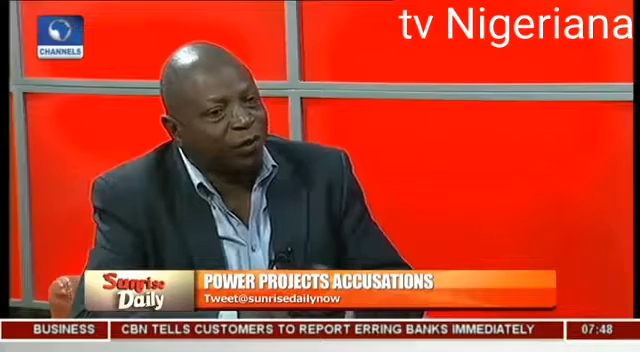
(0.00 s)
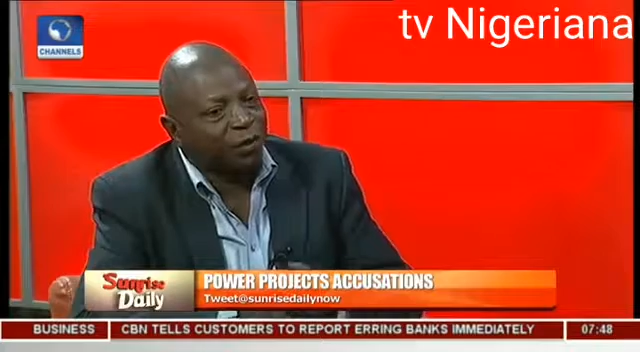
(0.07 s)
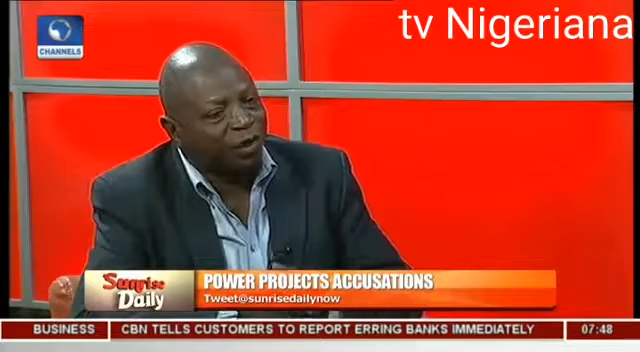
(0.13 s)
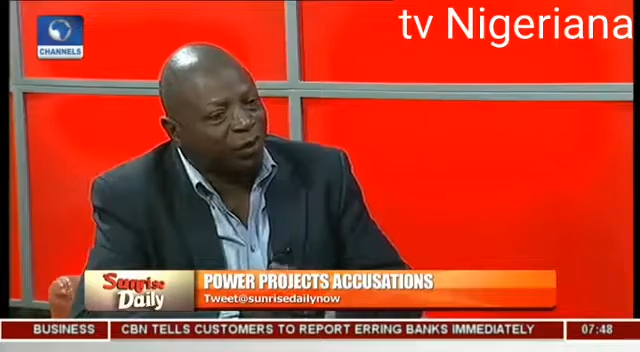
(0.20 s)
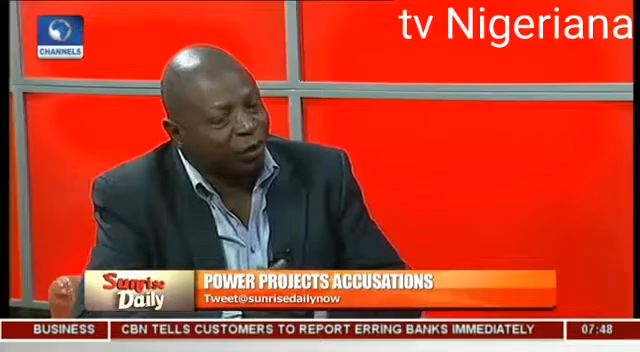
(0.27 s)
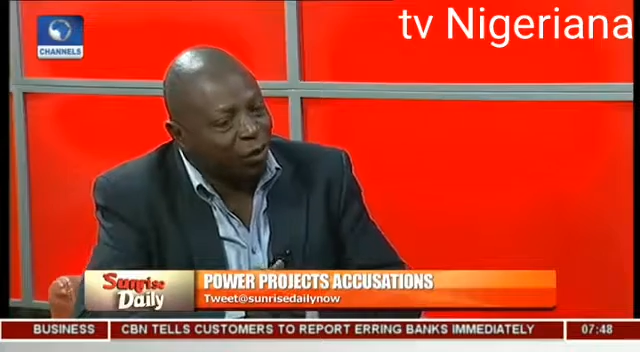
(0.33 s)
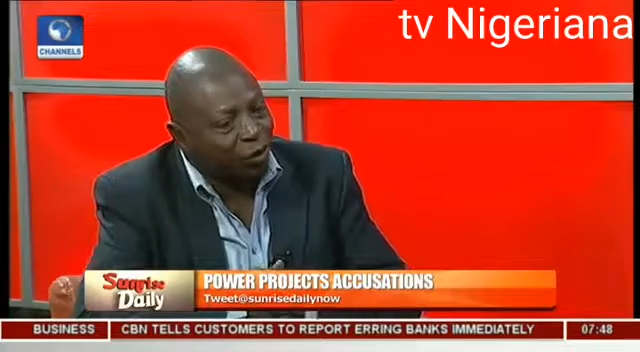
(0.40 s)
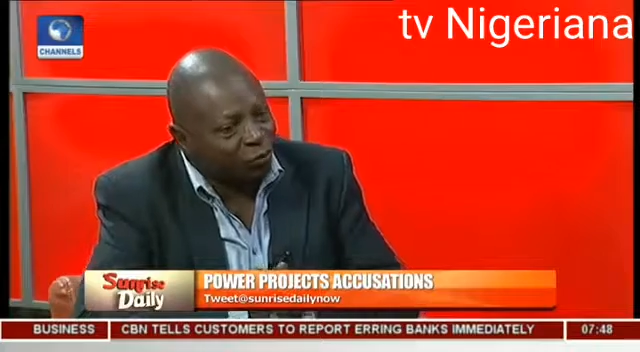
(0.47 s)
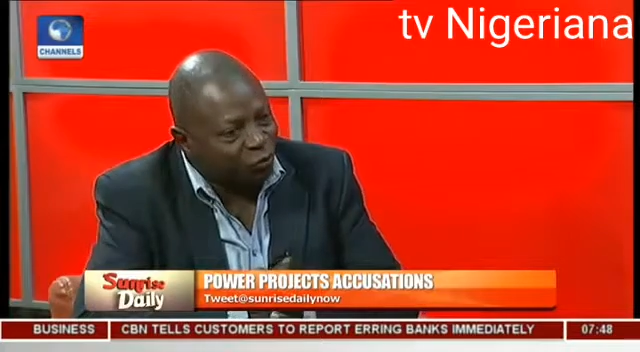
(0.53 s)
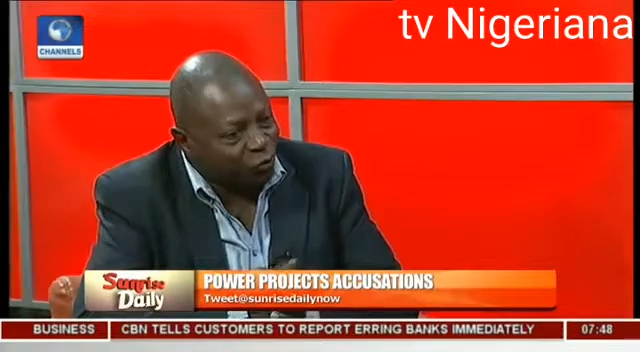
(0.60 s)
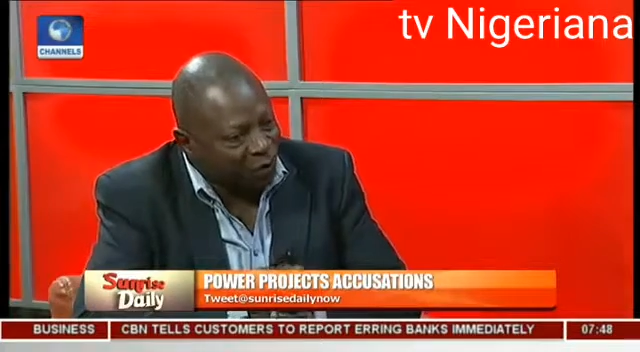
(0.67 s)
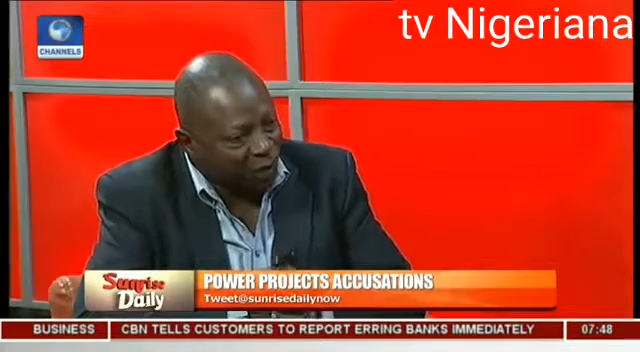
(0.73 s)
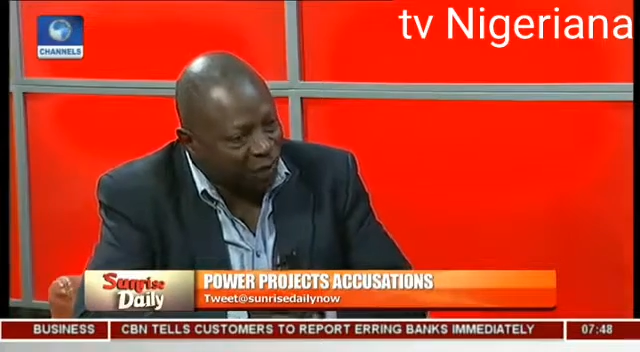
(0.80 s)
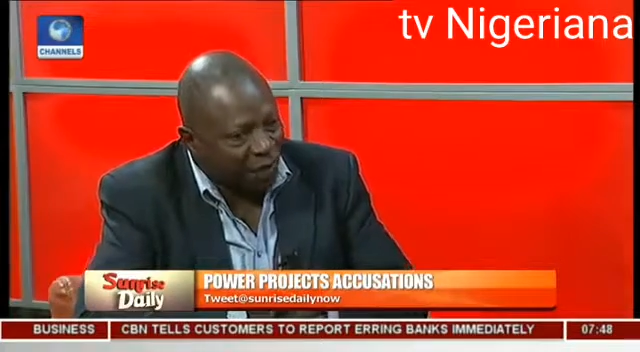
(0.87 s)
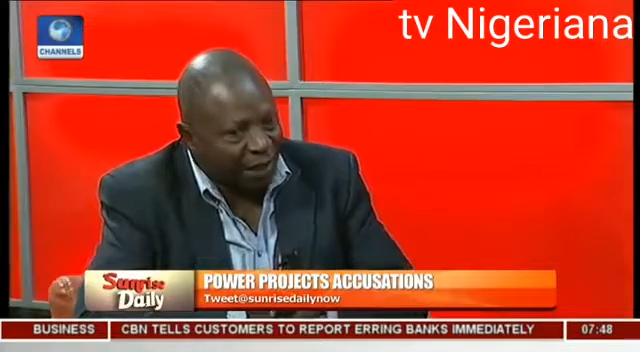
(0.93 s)
this
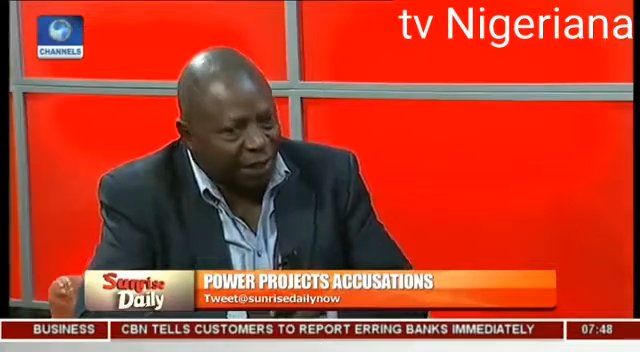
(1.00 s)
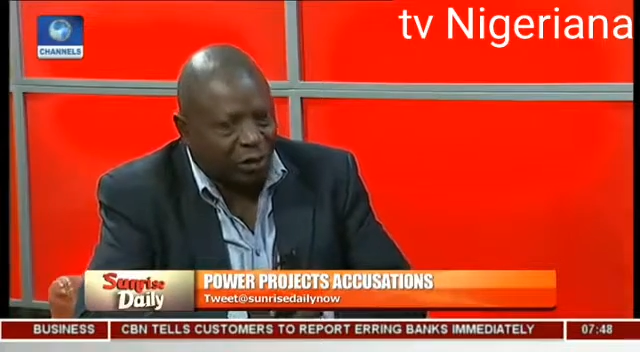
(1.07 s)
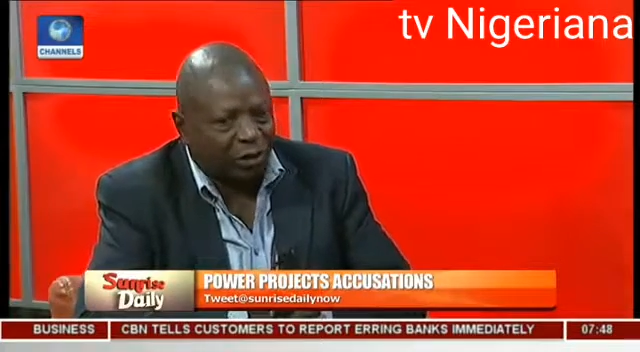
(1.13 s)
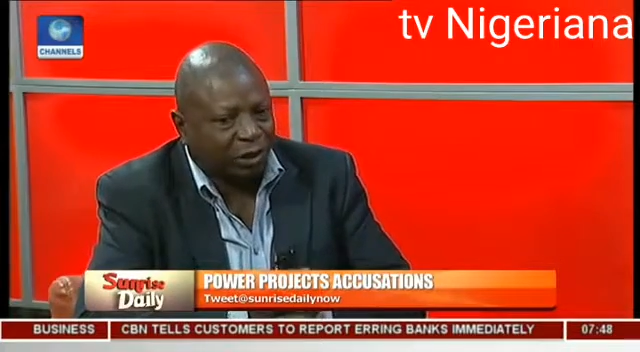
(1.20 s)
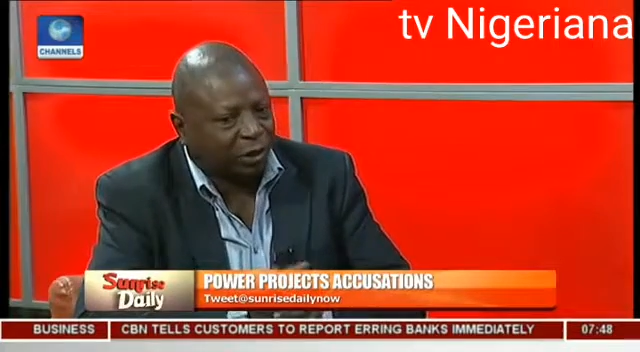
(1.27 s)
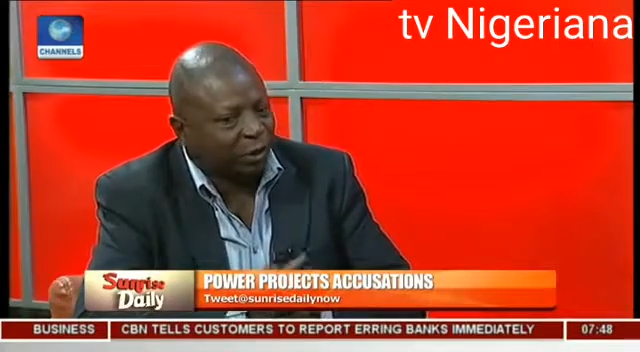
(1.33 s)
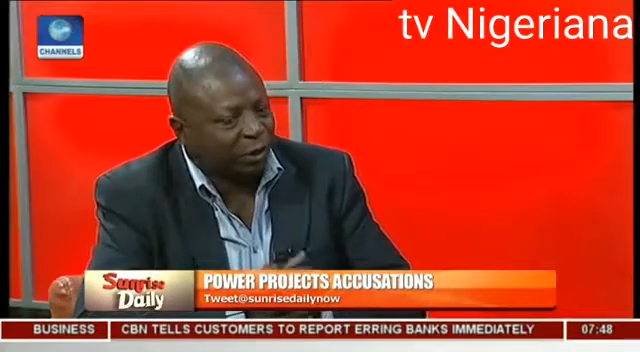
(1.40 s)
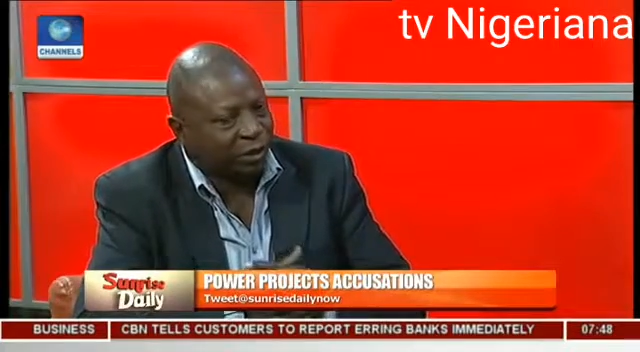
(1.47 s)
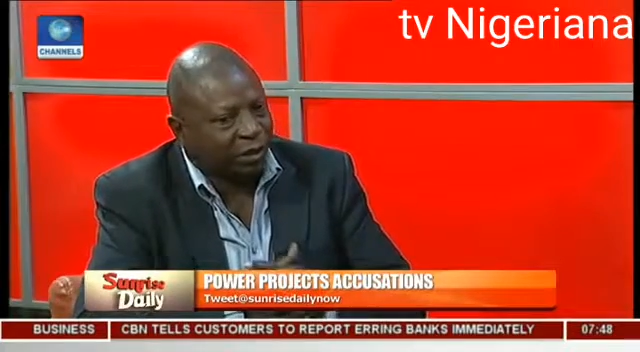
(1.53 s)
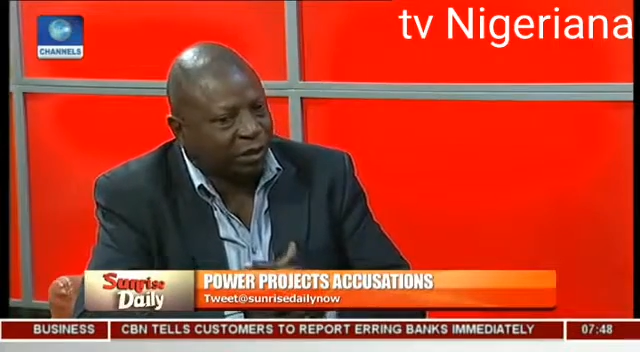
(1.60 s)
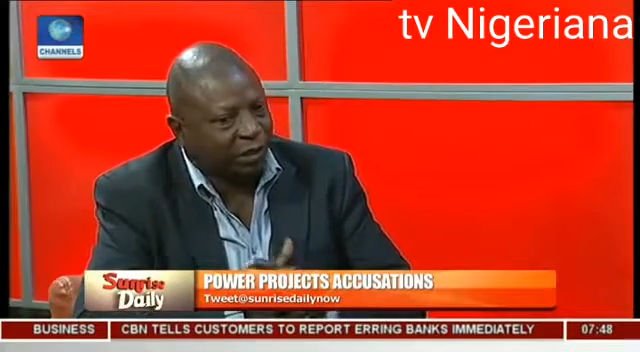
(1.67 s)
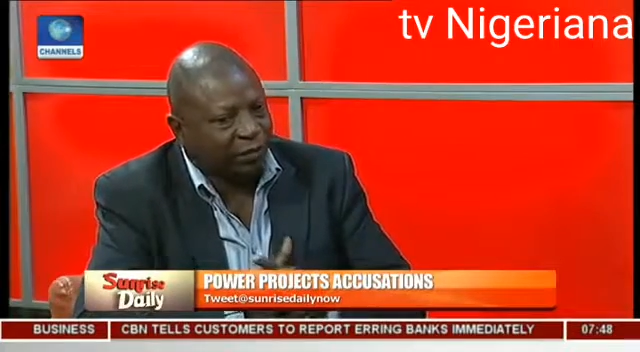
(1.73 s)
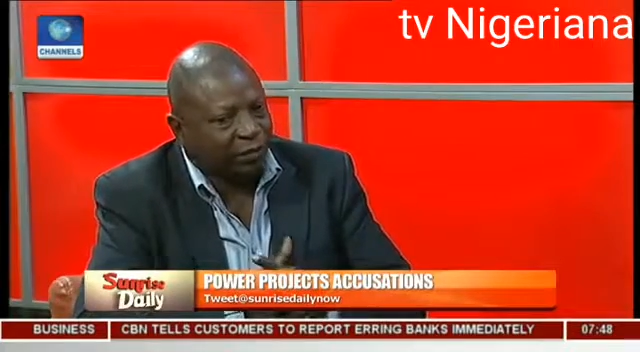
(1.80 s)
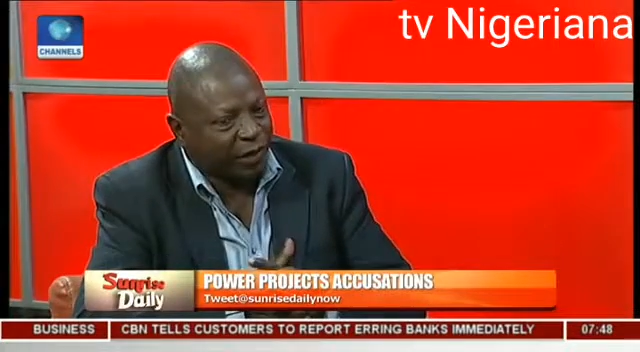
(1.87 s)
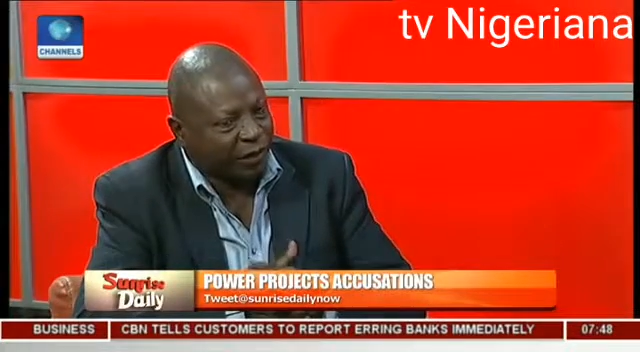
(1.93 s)
country. Let us not
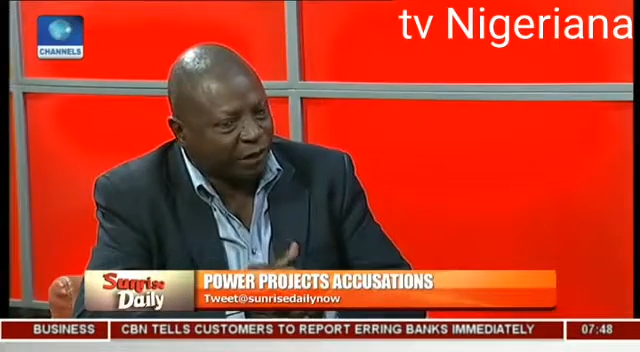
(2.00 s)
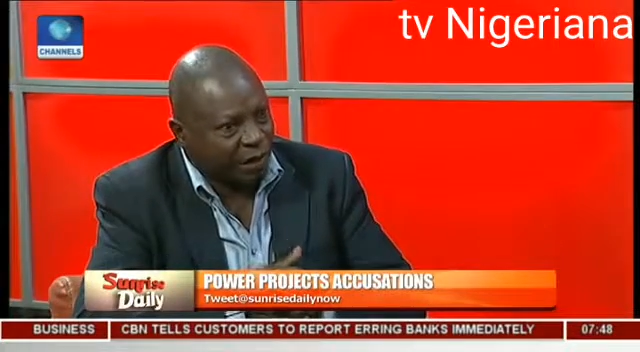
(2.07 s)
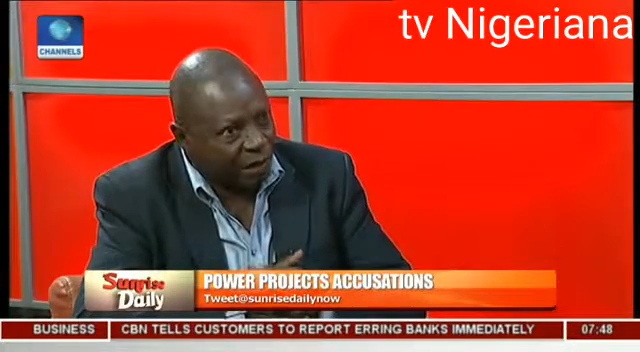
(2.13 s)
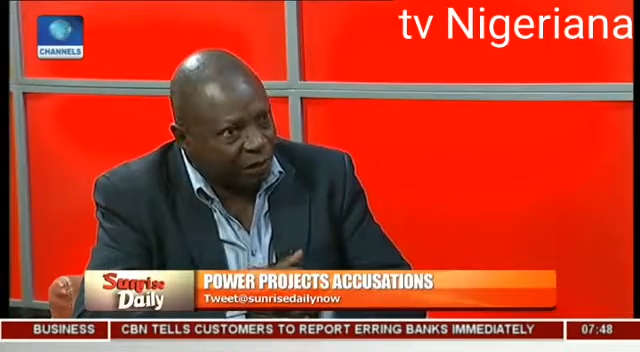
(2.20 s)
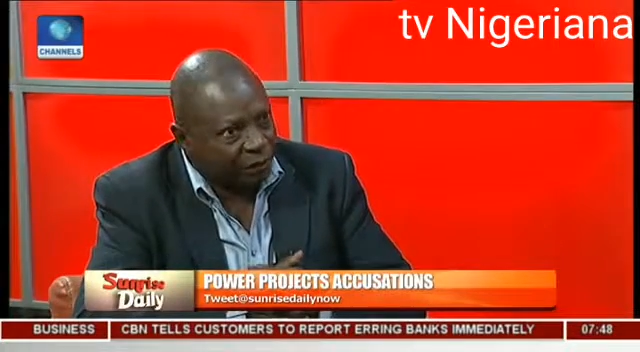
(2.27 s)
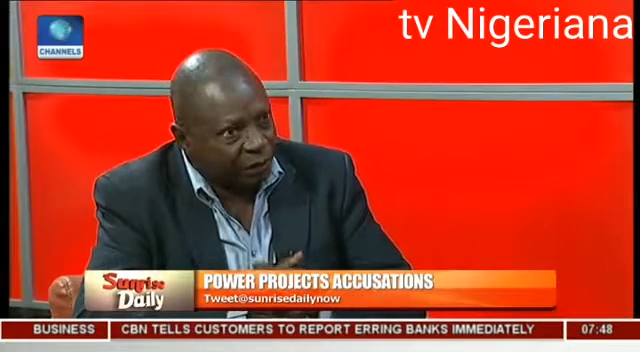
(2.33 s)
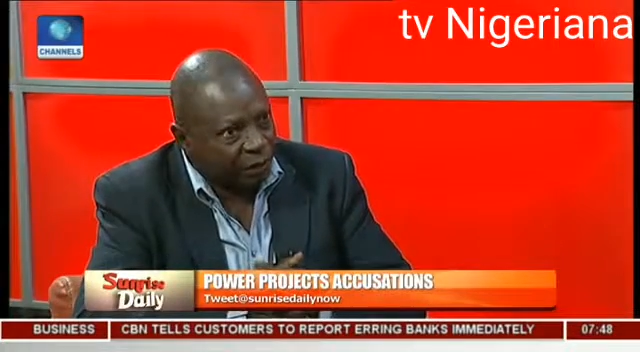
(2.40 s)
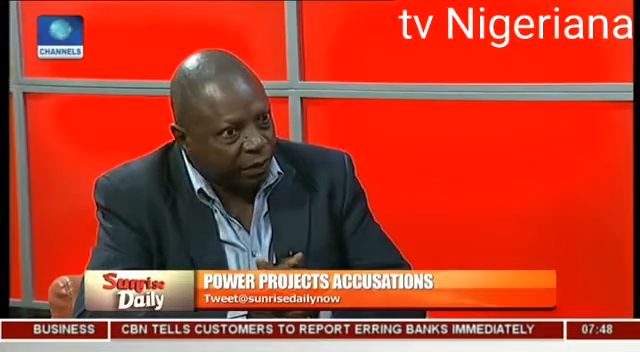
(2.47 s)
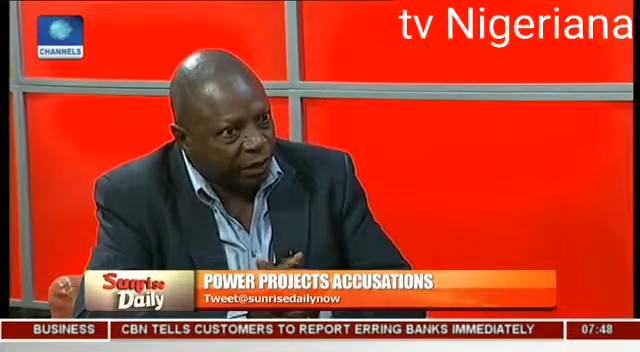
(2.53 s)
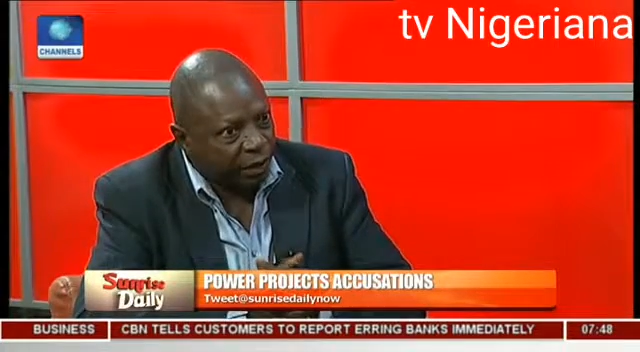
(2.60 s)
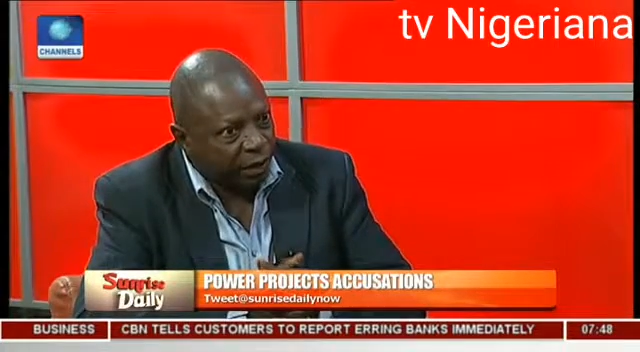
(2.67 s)
deceive ourselves.